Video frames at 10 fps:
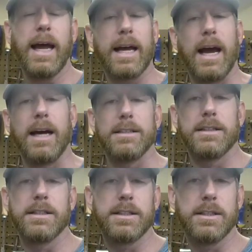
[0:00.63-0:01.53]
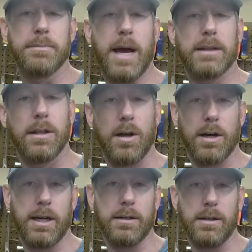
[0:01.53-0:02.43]
Hey guys, this is Matt the
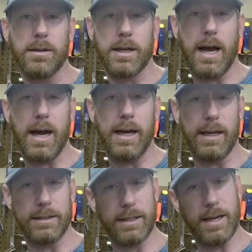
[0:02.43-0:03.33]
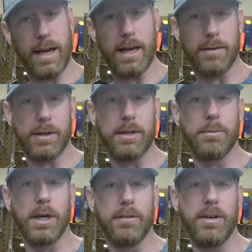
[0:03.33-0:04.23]
Lawn Care Little Guy and today I'm going to
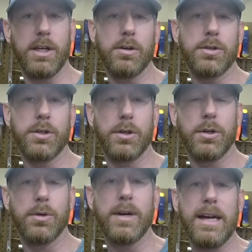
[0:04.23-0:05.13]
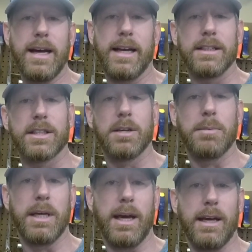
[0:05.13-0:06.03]
bring a video to you and it's going to
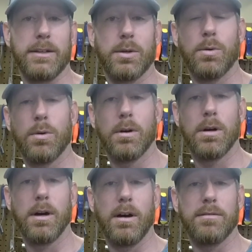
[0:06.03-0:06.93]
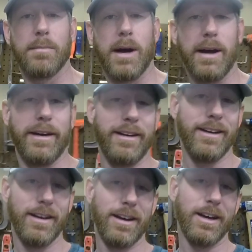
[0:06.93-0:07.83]
be a tour of my
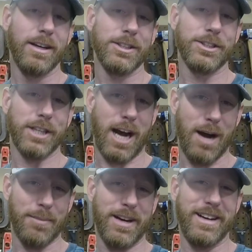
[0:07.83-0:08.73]
shop.